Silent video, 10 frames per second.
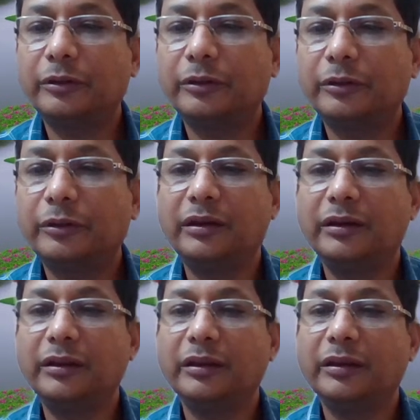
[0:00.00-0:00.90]
and the
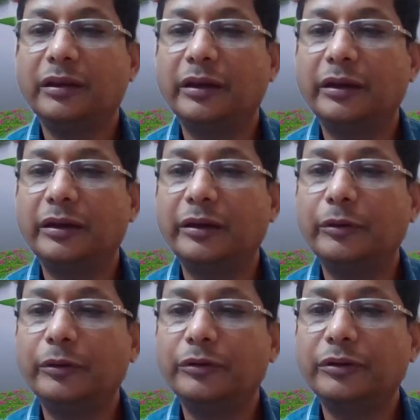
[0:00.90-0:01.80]
machine learning in higher
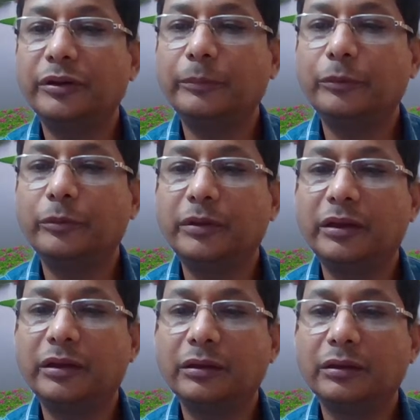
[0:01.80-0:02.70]
education improve
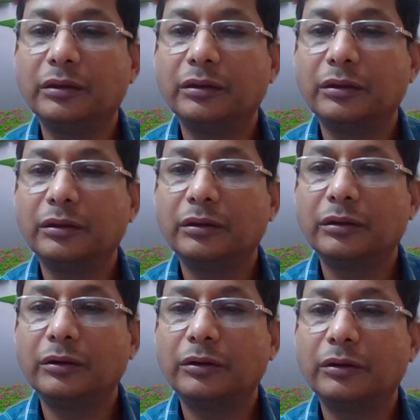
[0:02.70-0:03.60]
the
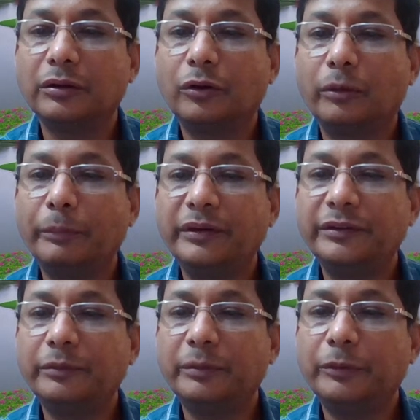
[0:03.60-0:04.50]
competency of the
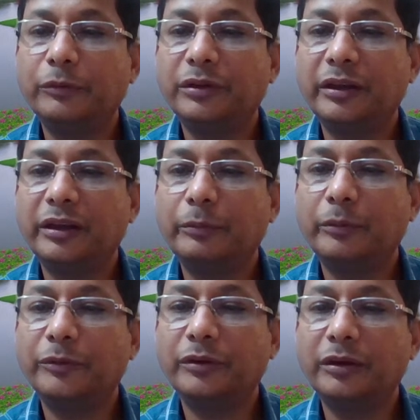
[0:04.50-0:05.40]
future health
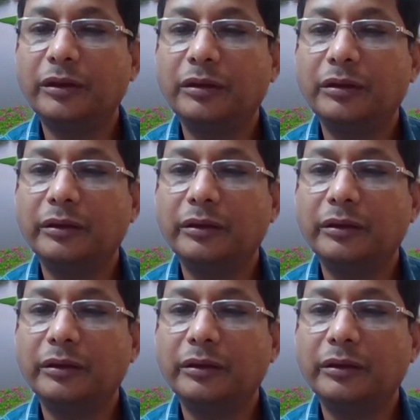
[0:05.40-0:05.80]
professional in